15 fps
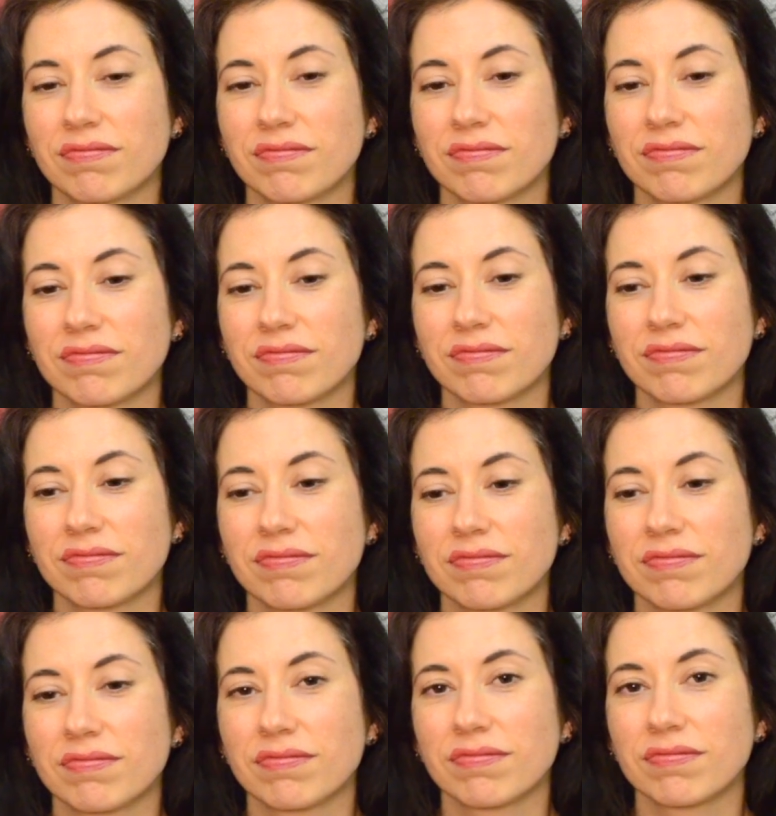
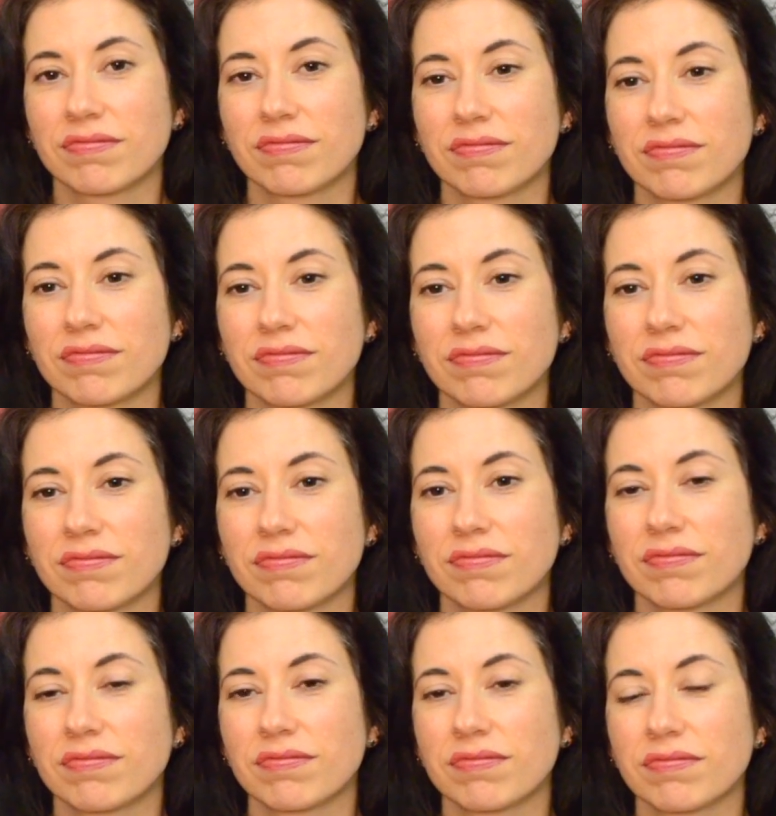
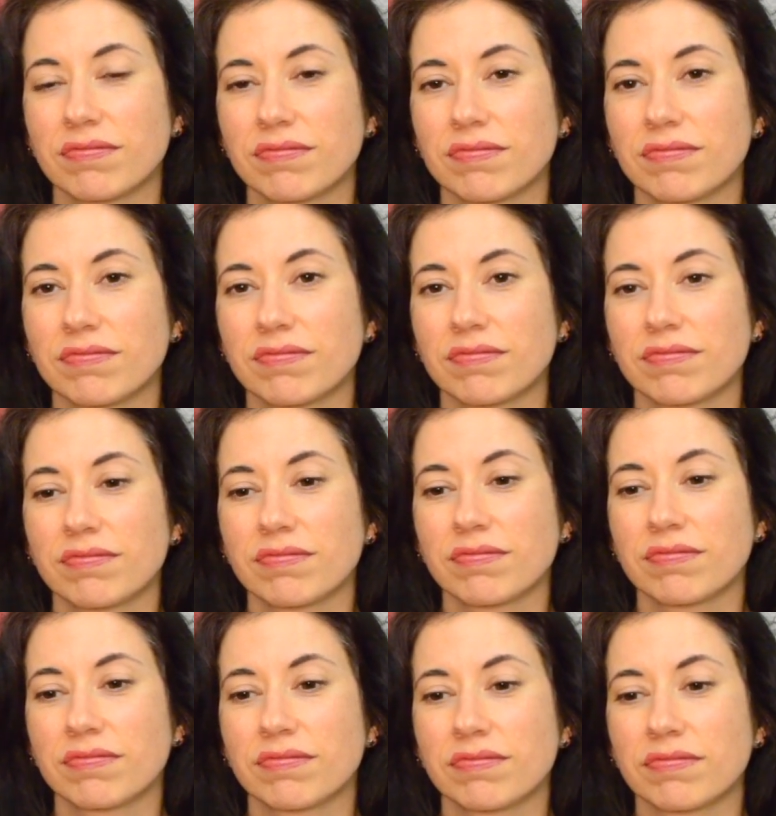
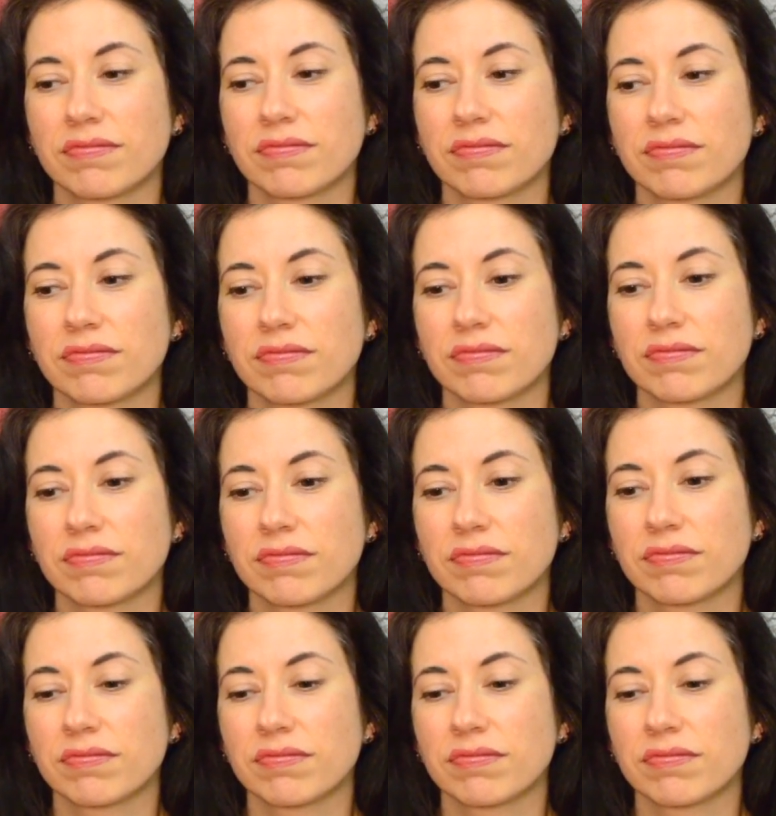(not speaking)